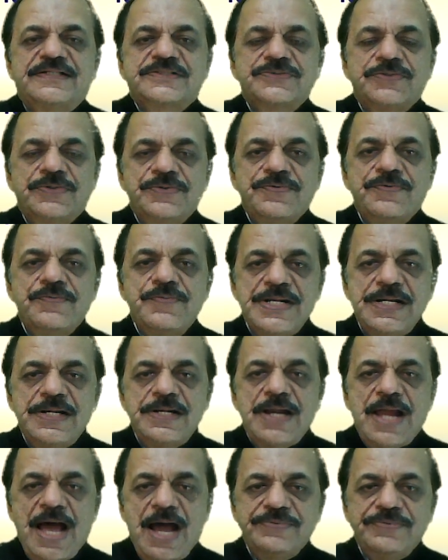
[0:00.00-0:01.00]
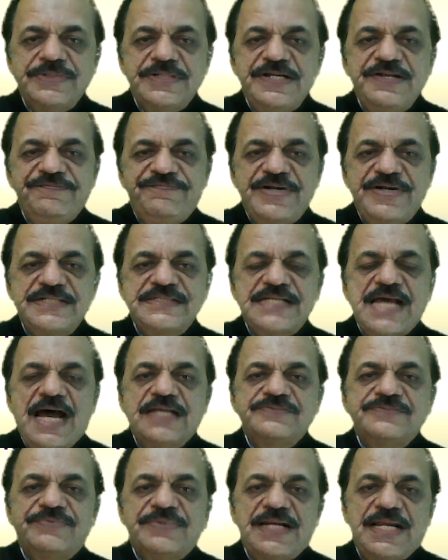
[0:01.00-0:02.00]
So you will have the defects
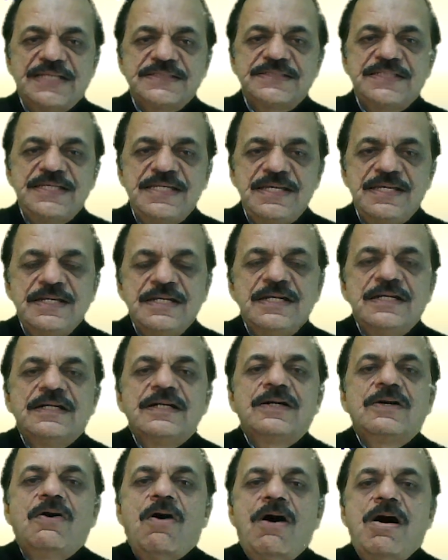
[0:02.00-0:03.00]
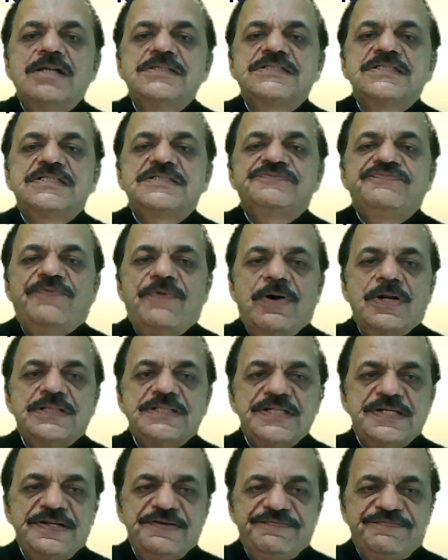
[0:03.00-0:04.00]
as well as the causes for
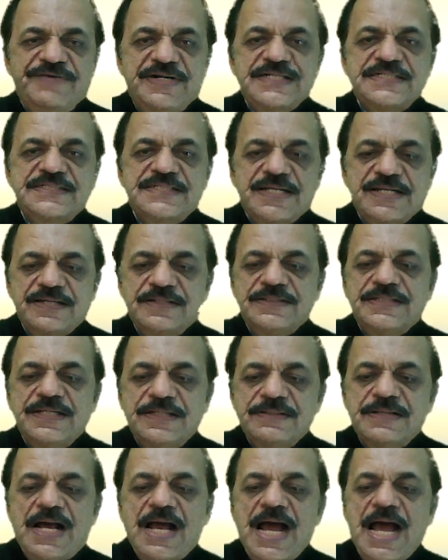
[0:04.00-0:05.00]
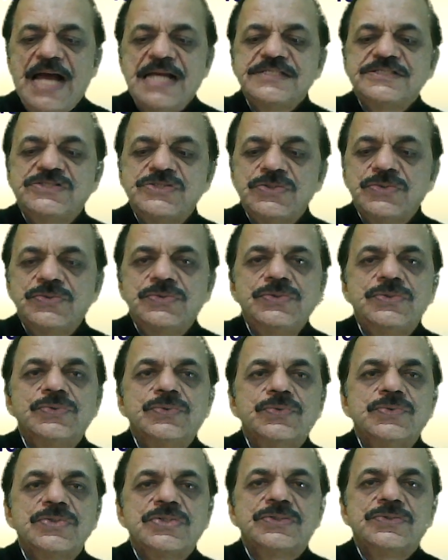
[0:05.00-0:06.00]
the defects as you
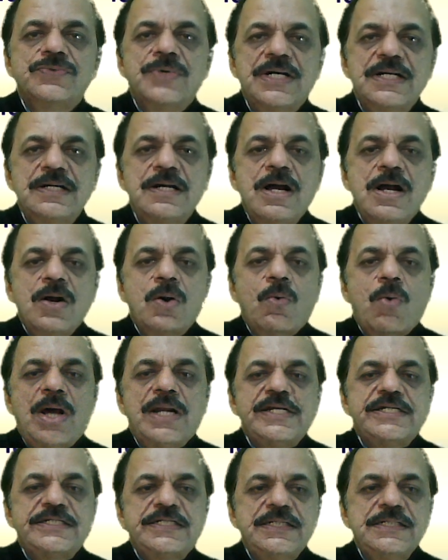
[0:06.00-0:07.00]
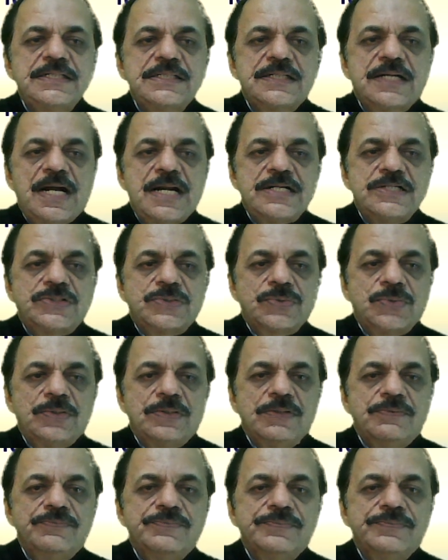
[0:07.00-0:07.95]
do your quality control.